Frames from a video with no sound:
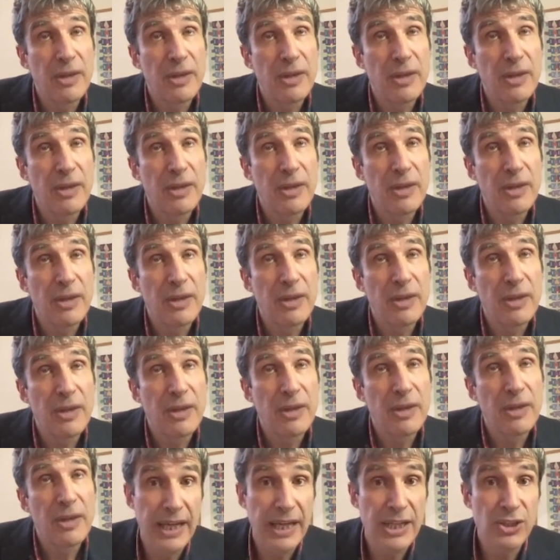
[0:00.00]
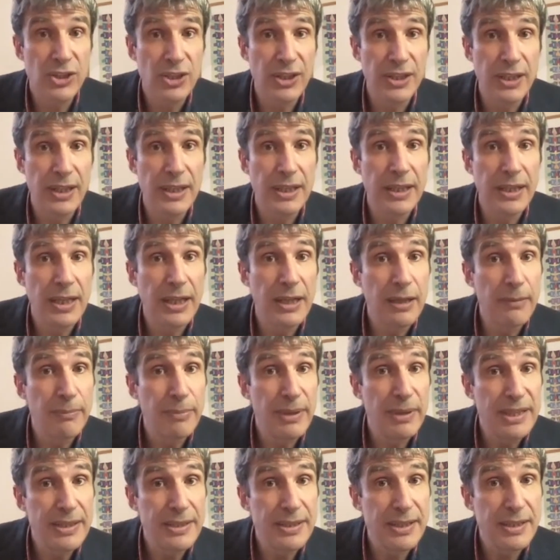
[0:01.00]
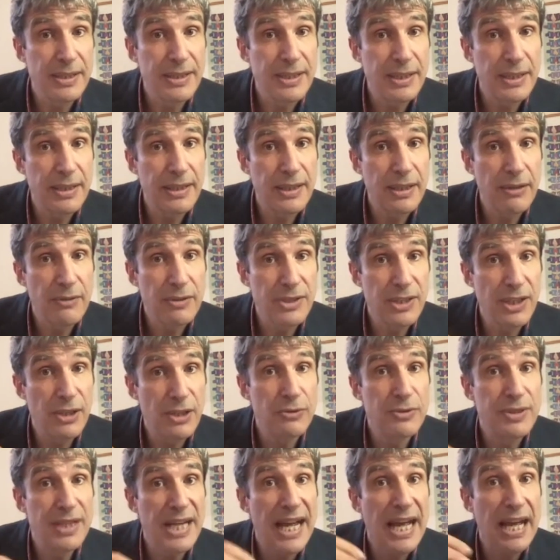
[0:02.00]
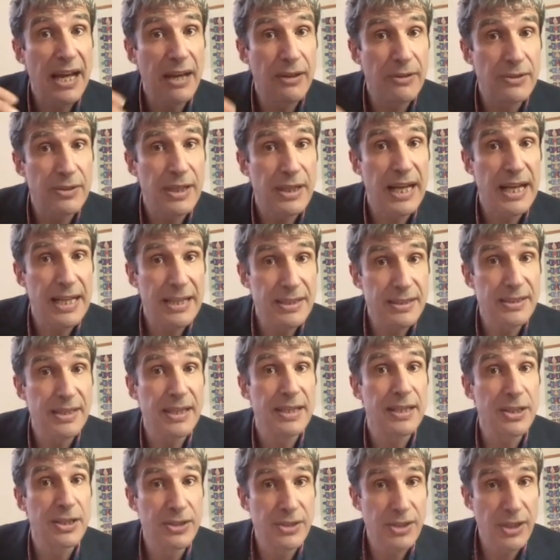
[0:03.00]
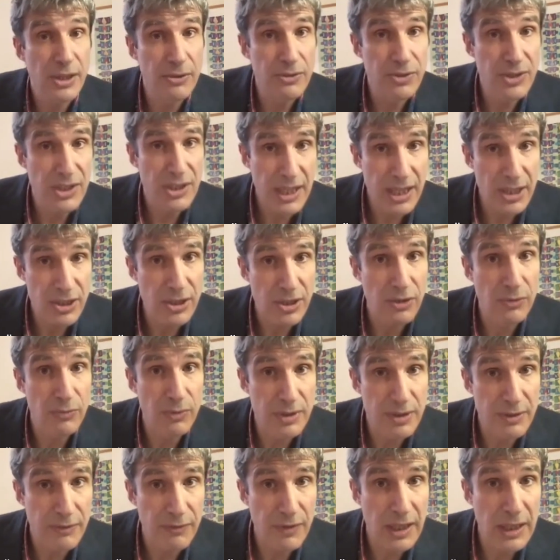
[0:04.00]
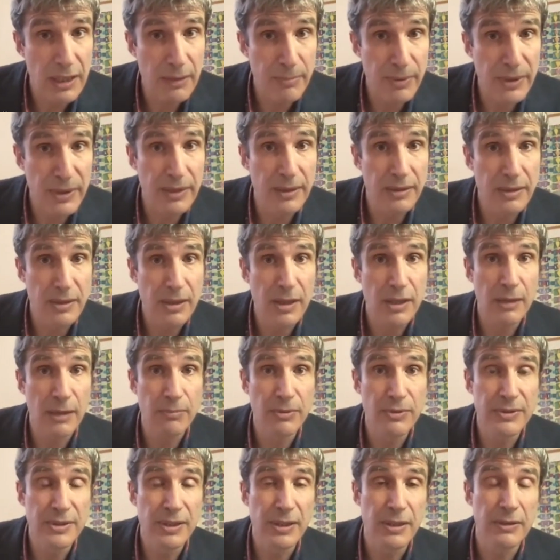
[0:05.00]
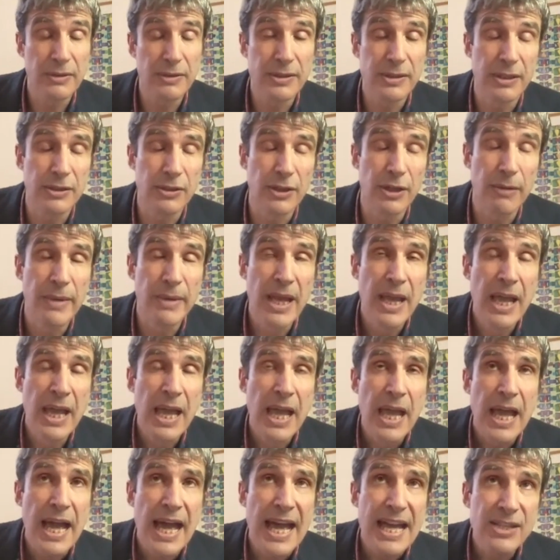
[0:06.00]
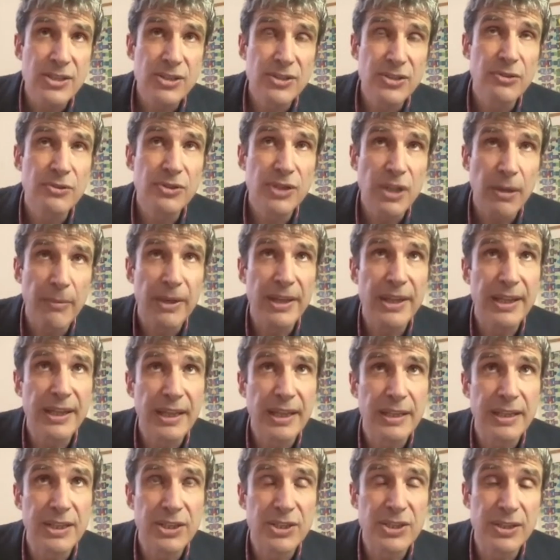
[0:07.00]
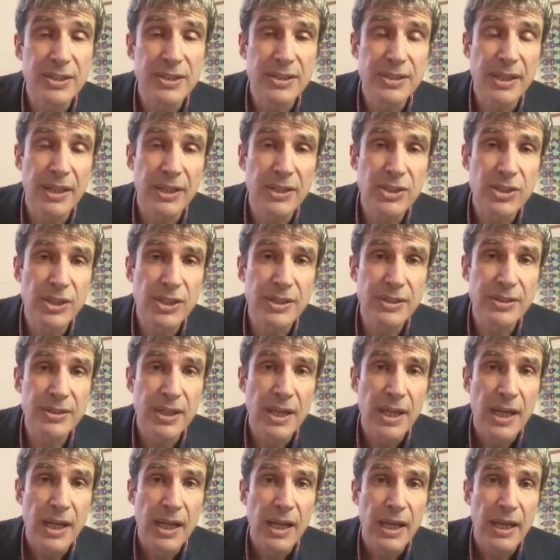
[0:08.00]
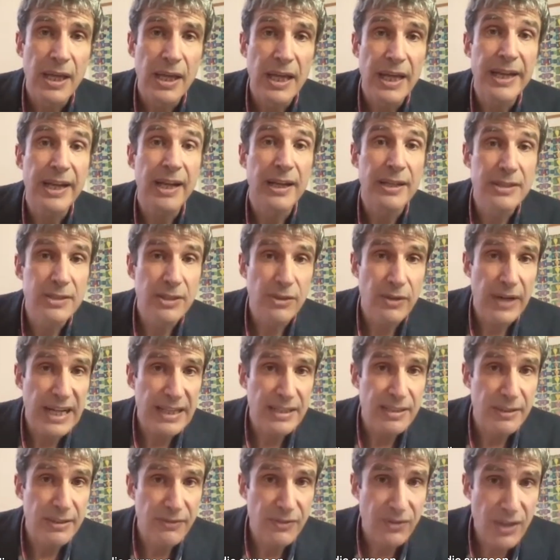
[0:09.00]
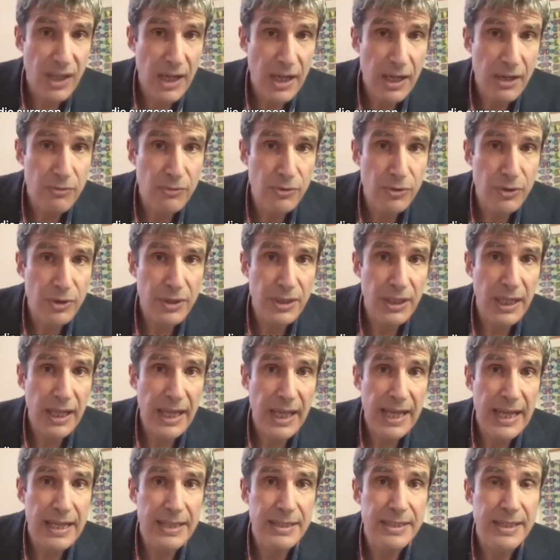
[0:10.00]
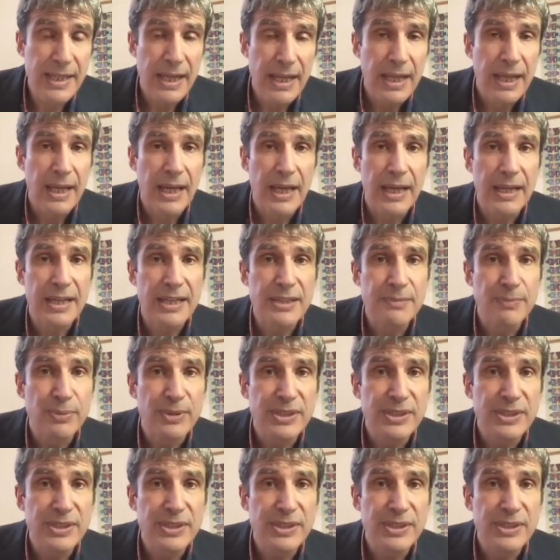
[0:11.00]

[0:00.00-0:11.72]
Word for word: obesity in the general population. And, and, obesity, there is no doubt, has an association with developing carpal tunnel syndrome, as do some other conditions such as uh, an underactive thyroid gland. And it's